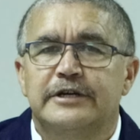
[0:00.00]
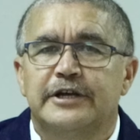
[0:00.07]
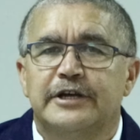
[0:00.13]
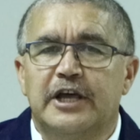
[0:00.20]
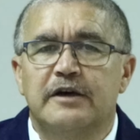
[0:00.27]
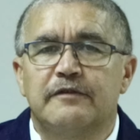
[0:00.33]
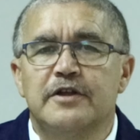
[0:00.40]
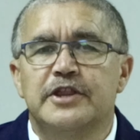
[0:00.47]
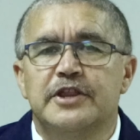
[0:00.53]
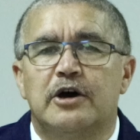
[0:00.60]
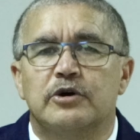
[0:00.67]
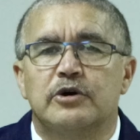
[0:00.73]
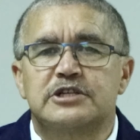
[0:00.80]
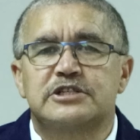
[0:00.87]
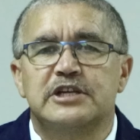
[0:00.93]
Even
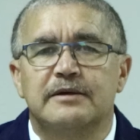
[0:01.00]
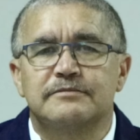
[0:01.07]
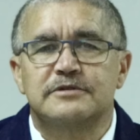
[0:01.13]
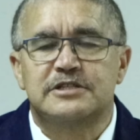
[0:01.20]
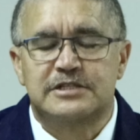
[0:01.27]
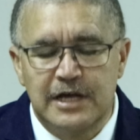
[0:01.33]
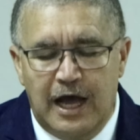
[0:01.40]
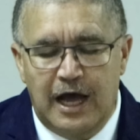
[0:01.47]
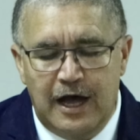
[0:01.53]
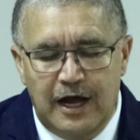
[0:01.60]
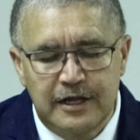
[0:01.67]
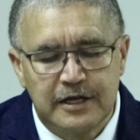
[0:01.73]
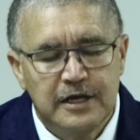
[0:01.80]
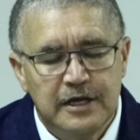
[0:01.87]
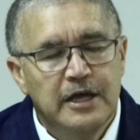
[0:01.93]
though it seems
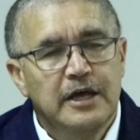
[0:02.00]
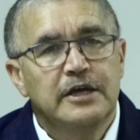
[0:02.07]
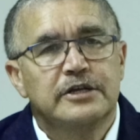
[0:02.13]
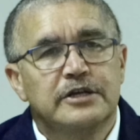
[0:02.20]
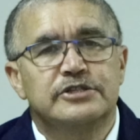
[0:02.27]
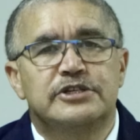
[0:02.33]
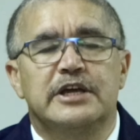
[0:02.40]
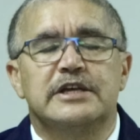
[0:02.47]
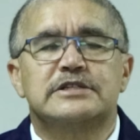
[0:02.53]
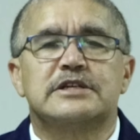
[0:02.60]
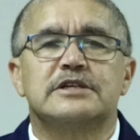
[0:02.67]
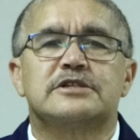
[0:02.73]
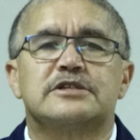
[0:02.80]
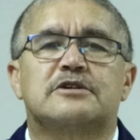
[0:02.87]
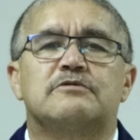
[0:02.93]
dark,
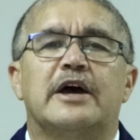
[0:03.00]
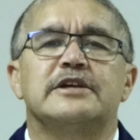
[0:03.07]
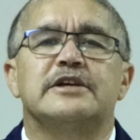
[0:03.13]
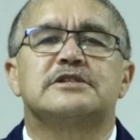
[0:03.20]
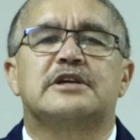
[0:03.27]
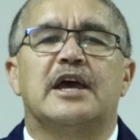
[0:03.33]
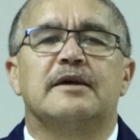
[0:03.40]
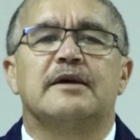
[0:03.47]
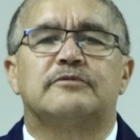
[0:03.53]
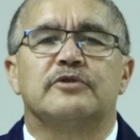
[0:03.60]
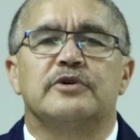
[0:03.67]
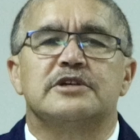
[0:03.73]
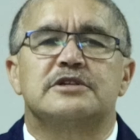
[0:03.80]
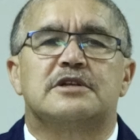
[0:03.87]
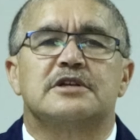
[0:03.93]
Jesus Christ came to
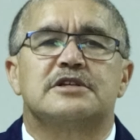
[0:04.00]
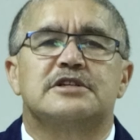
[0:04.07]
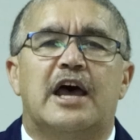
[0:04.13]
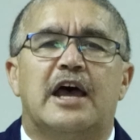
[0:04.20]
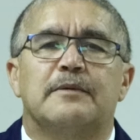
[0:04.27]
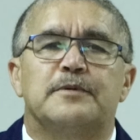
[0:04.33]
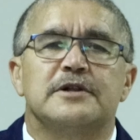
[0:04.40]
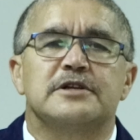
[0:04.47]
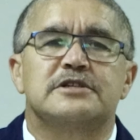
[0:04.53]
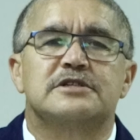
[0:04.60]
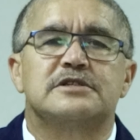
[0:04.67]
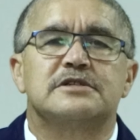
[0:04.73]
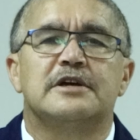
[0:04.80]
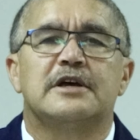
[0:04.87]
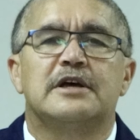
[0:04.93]
His disciples